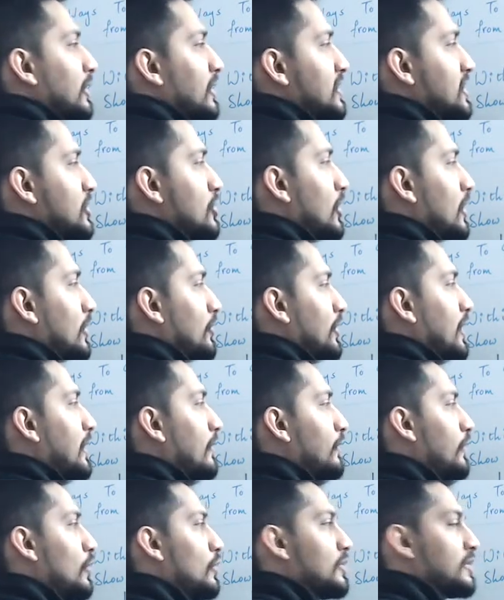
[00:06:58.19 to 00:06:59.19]
this is not
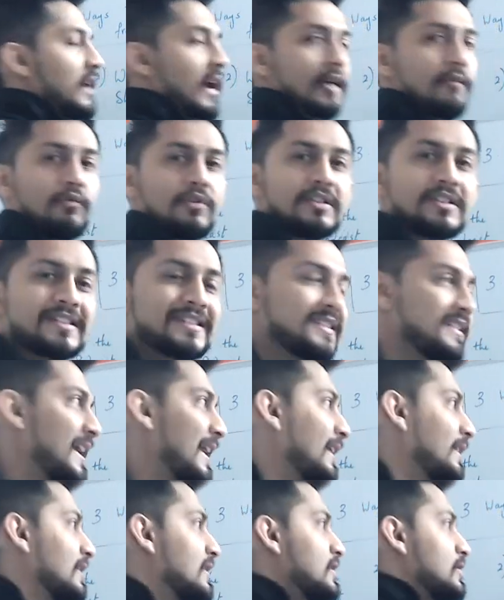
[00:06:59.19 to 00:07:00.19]
reviews, I would
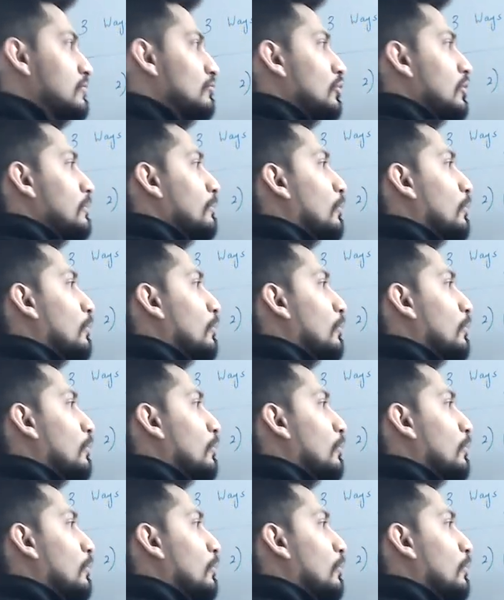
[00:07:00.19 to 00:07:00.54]
say this would